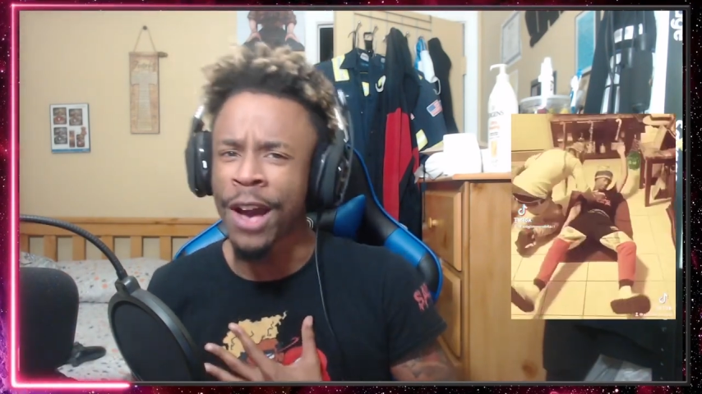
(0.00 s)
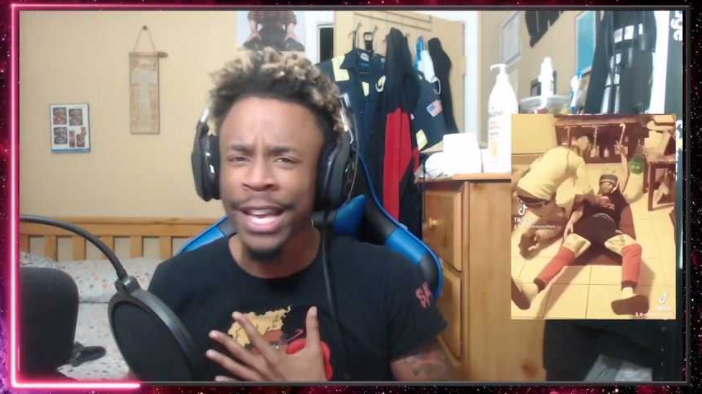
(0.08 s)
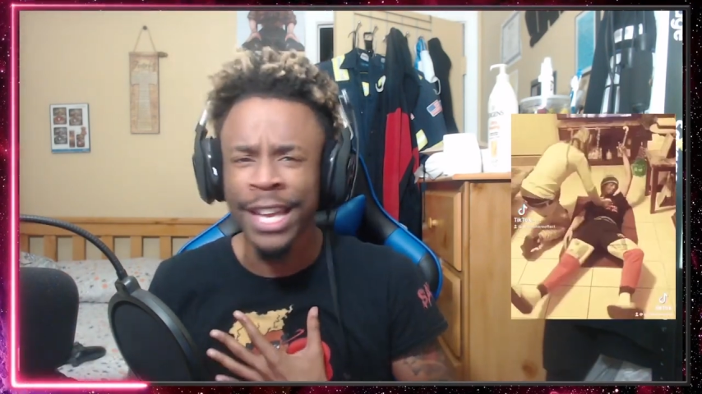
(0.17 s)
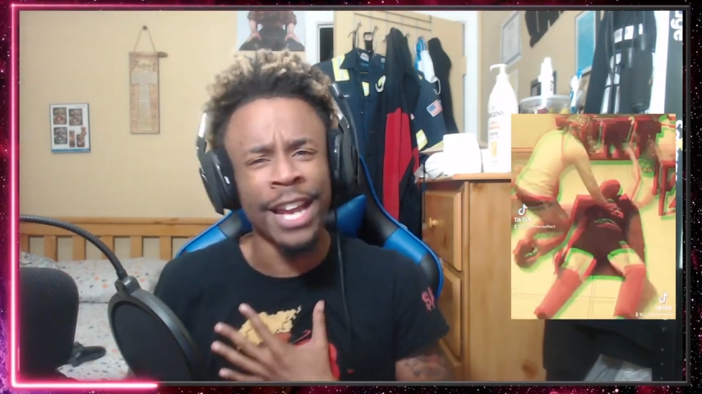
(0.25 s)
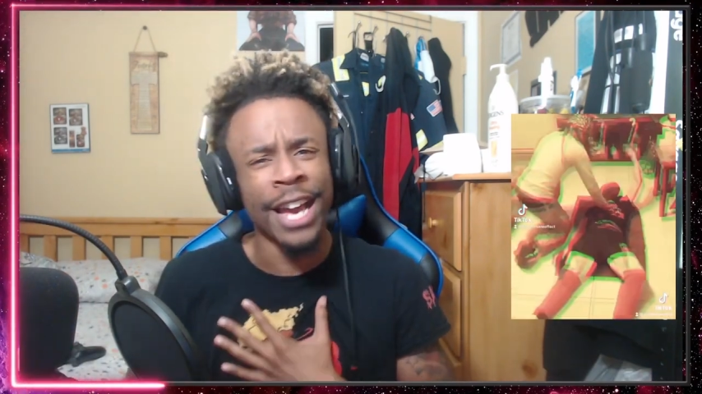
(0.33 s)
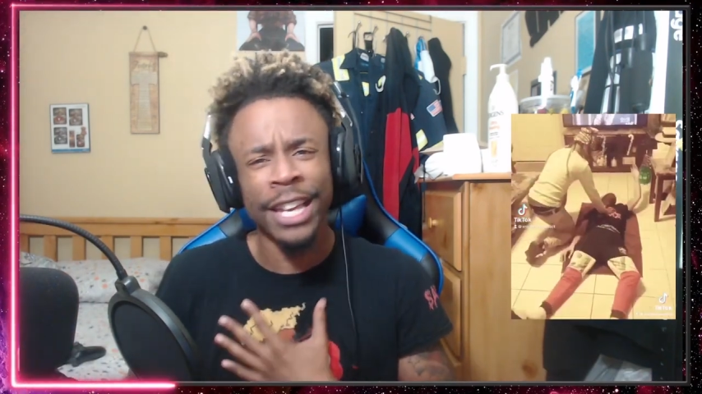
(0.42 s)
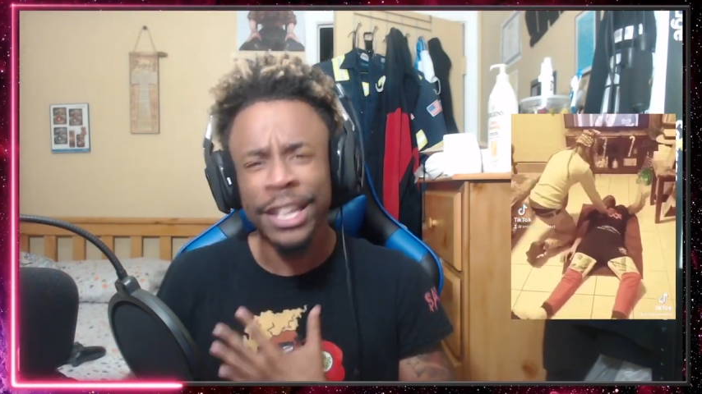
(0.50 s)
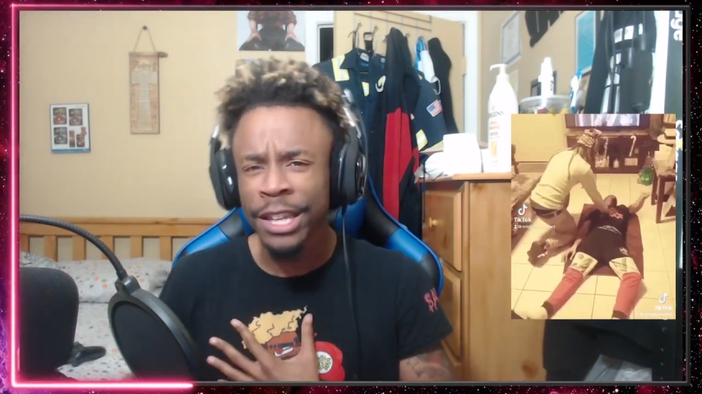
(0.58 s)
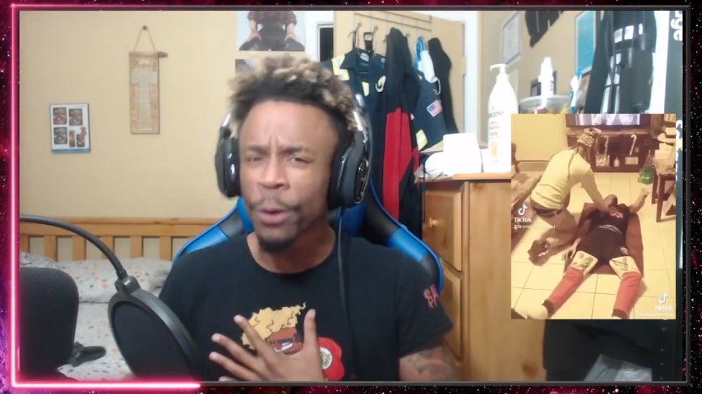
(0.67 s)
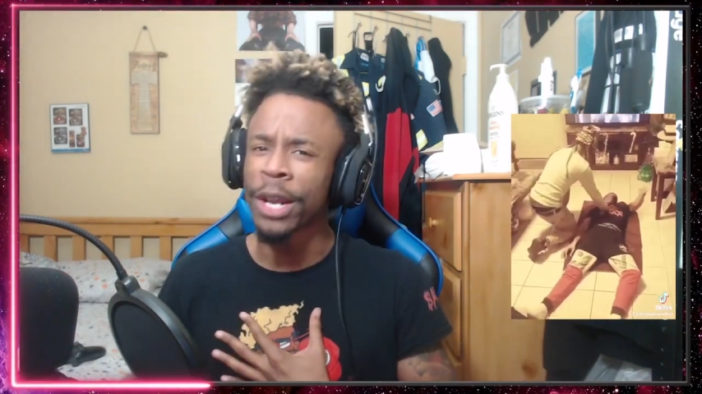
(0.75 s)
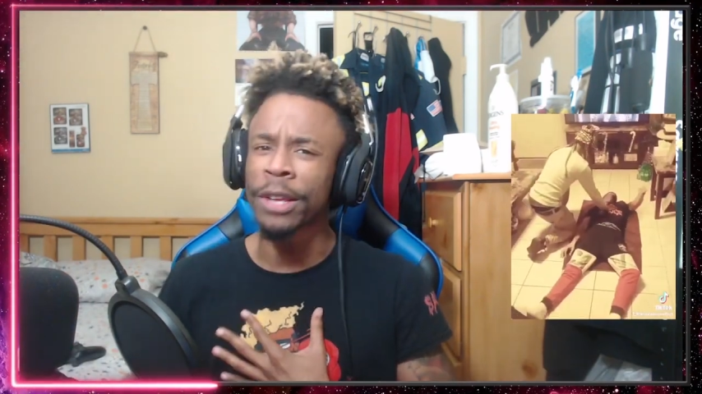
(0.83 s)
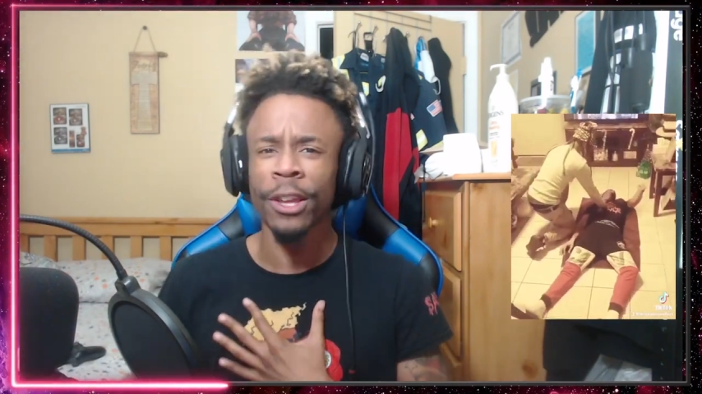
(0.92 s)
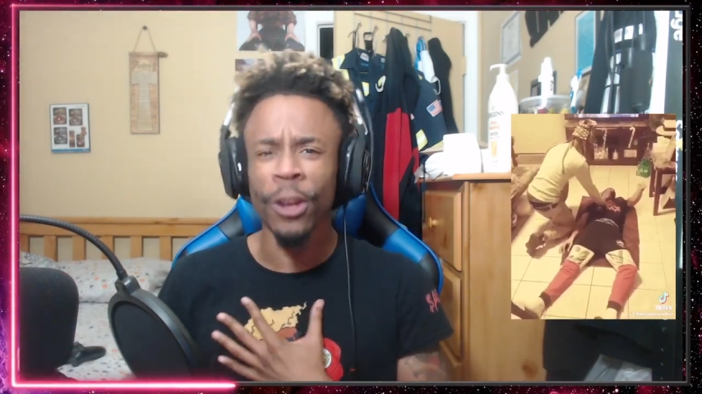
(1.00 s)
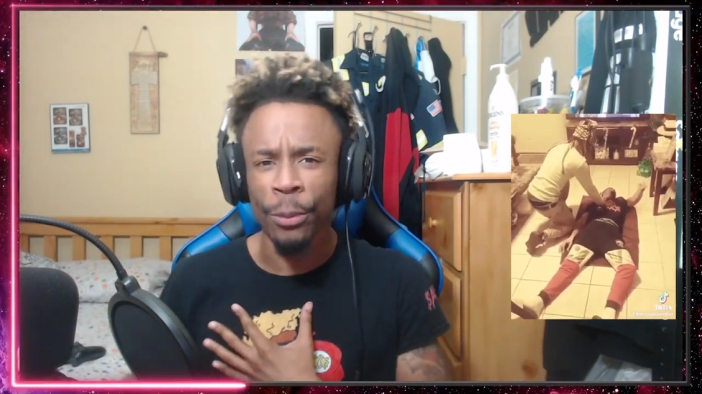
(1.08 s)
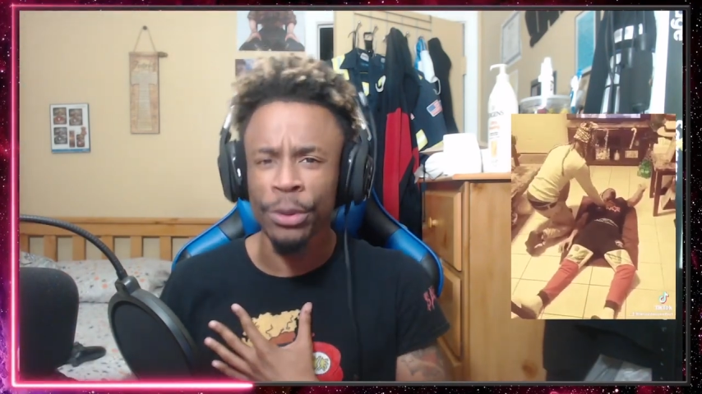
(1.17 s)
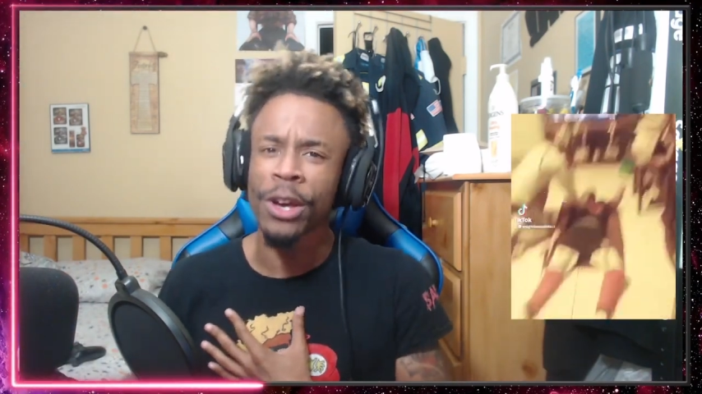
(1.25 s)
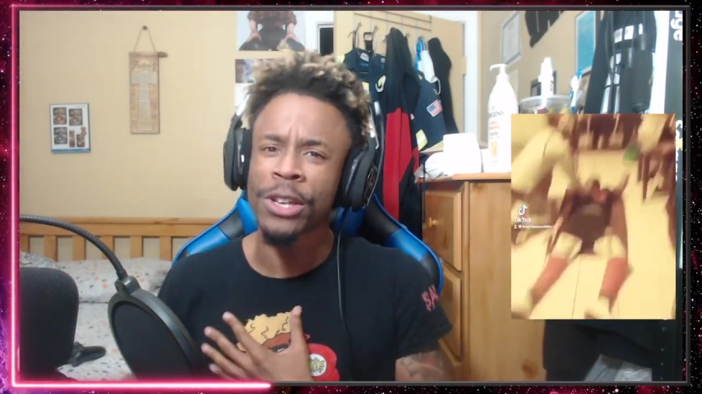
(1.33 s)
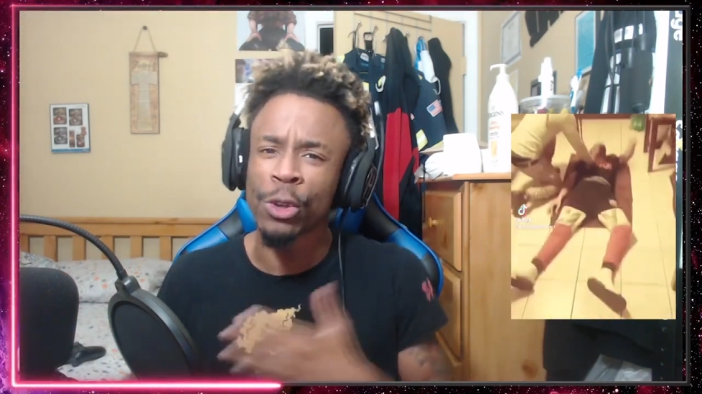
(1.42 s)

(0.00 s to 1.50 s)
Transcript: I cannot get there without the help of y'all.